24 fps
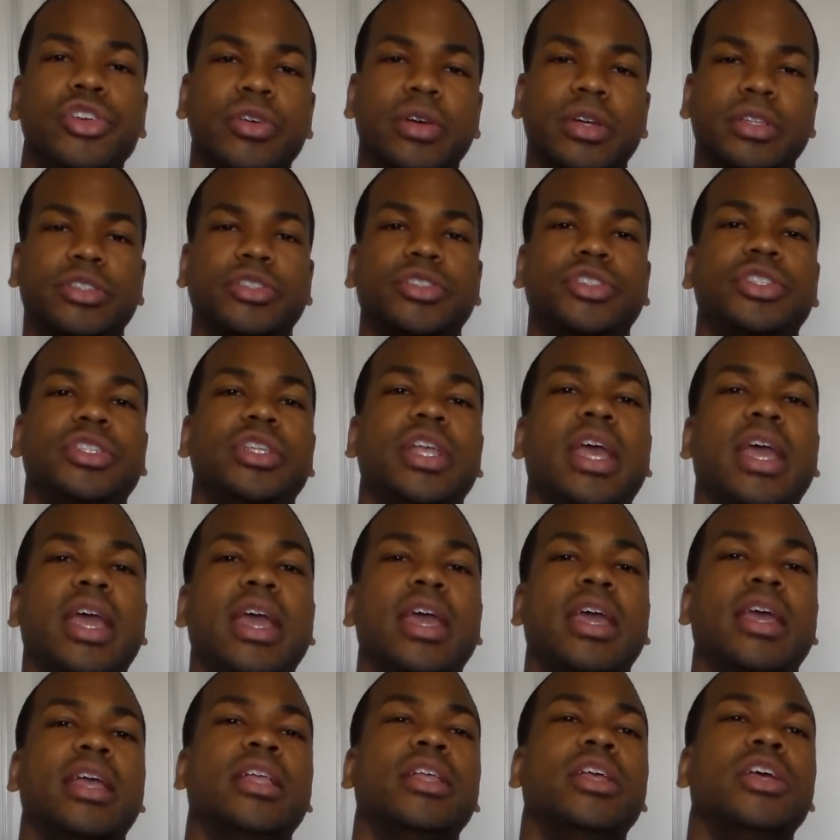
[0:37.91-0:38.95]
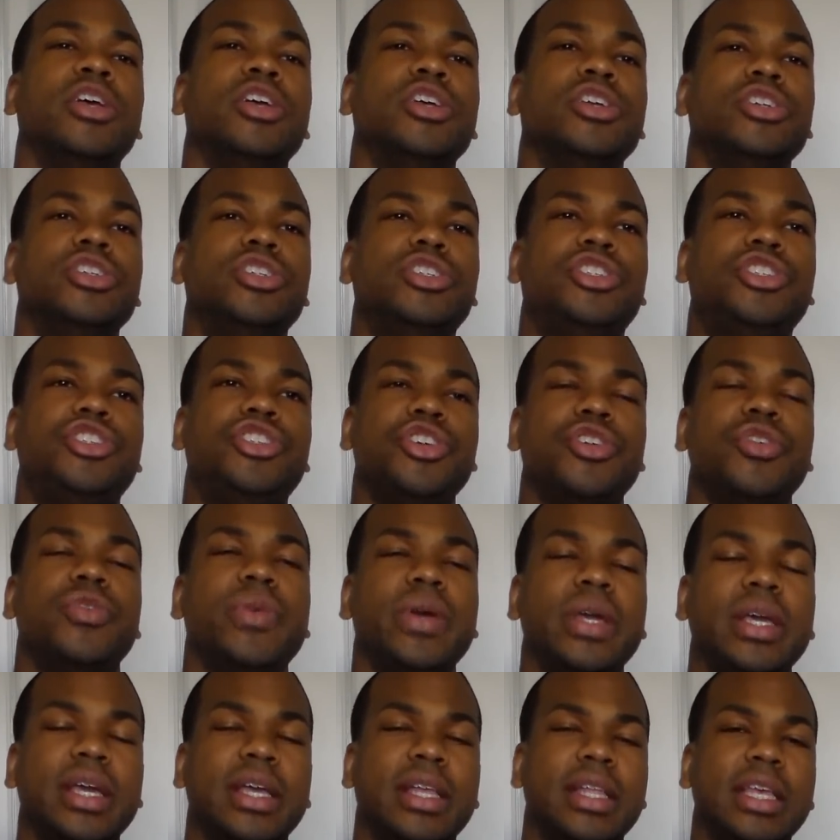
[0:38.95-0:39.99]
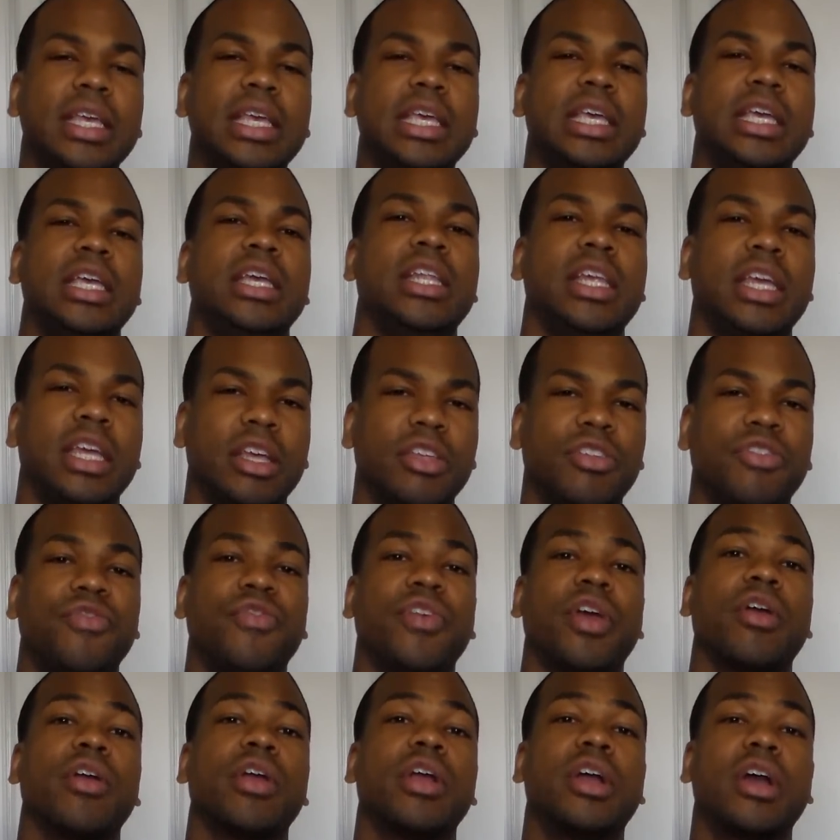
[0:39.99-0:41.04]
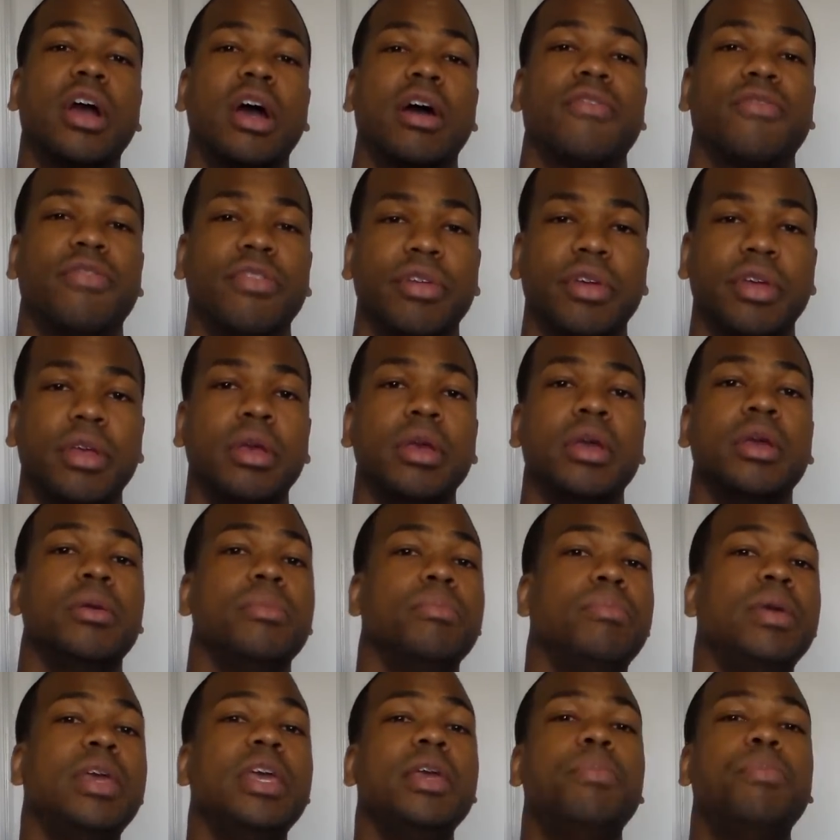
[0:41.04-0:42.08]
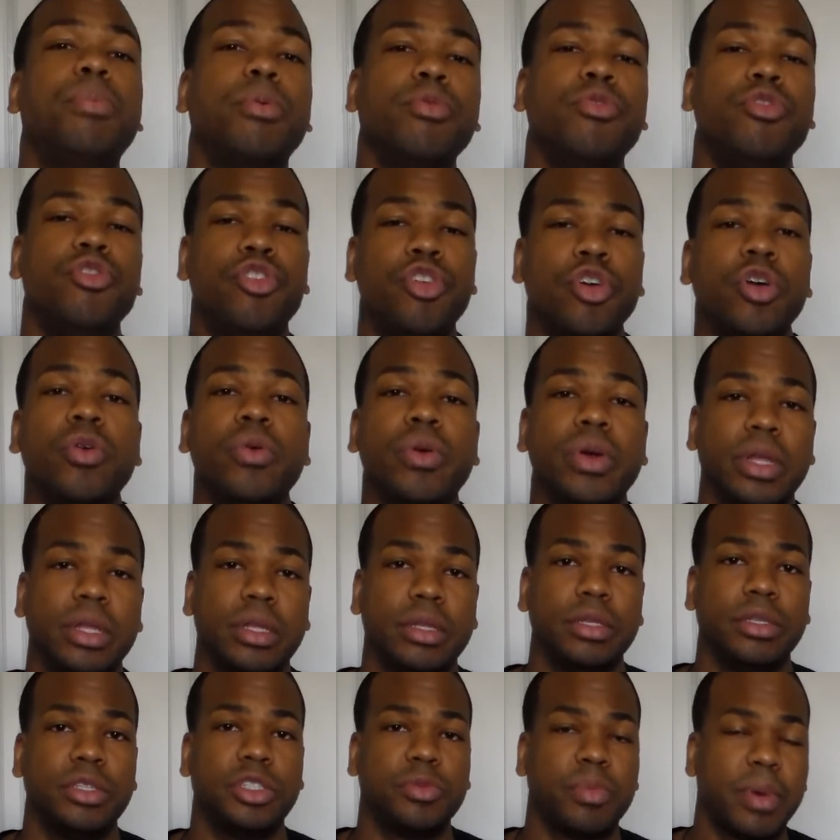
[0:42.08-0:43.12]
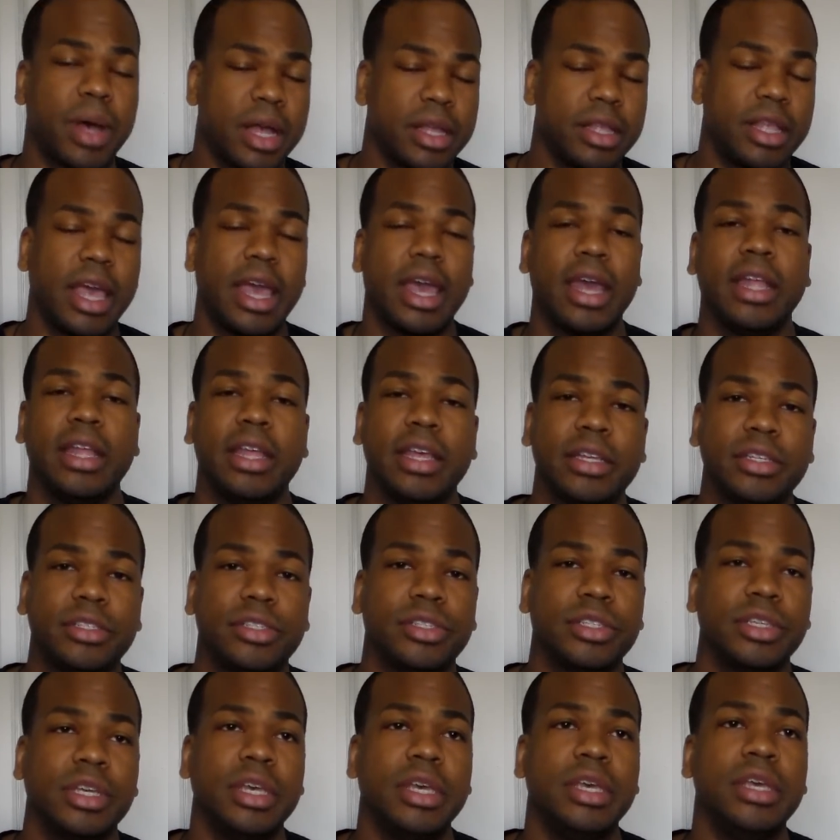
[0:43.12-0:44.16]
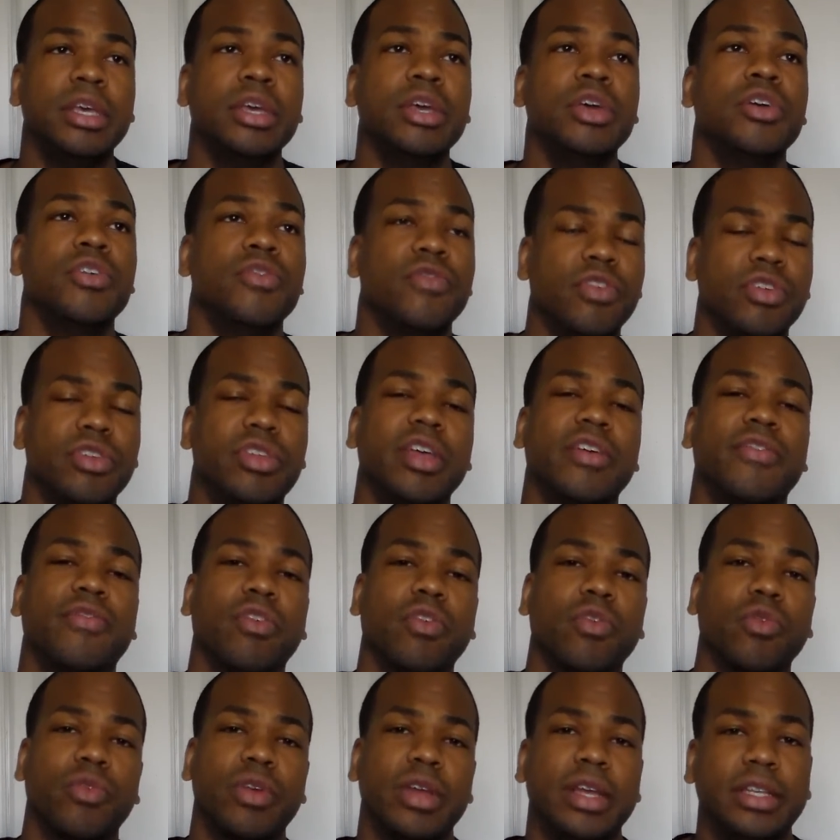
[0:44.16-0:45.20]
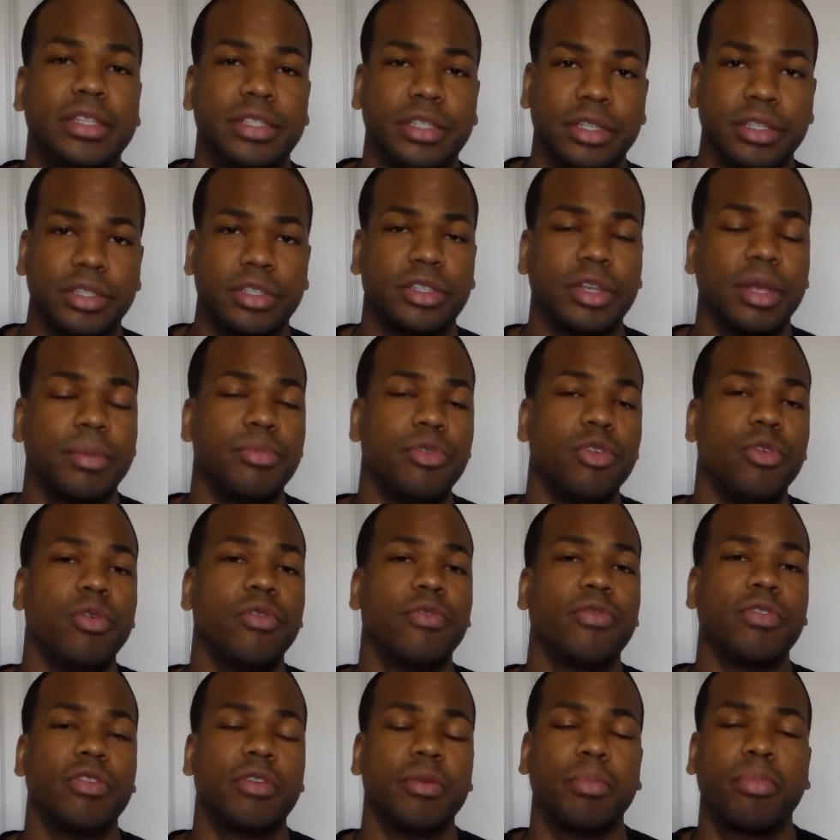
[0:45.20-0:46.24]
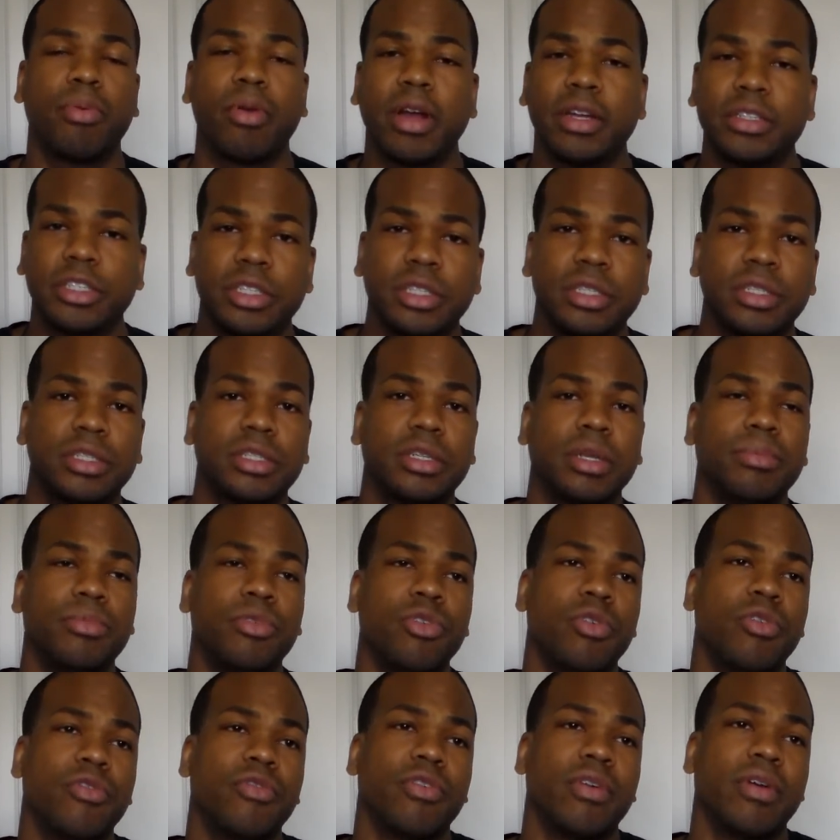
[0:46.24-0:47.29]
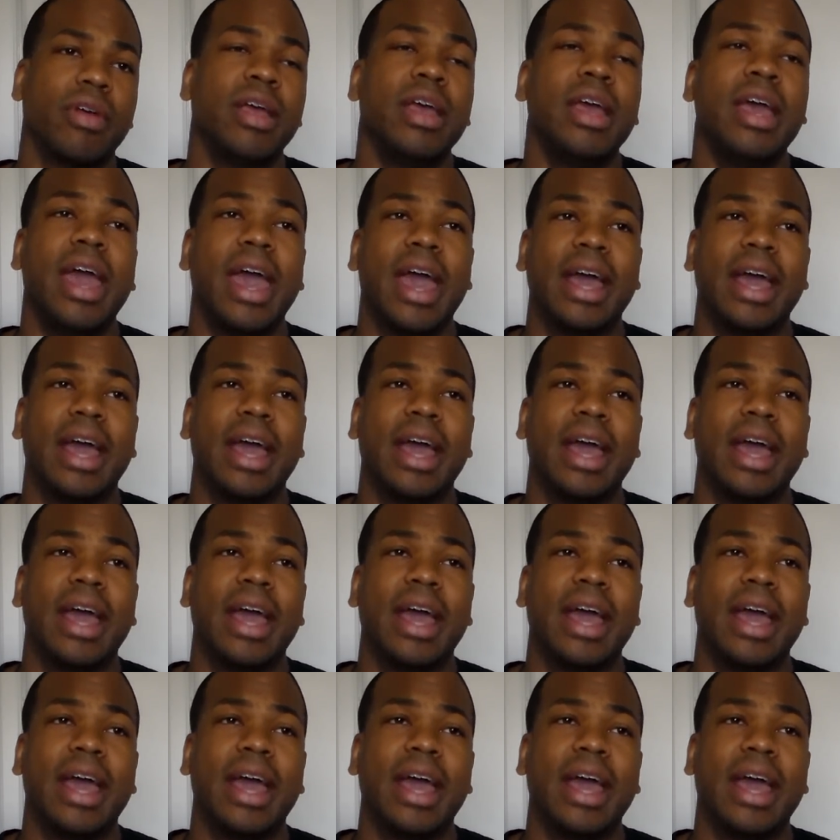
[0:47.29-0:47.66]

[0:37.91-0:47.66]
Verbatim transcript: You understand, chewing and eating is very comforting. People do it spontaneously for different reasons. Some do it for depression, some do it for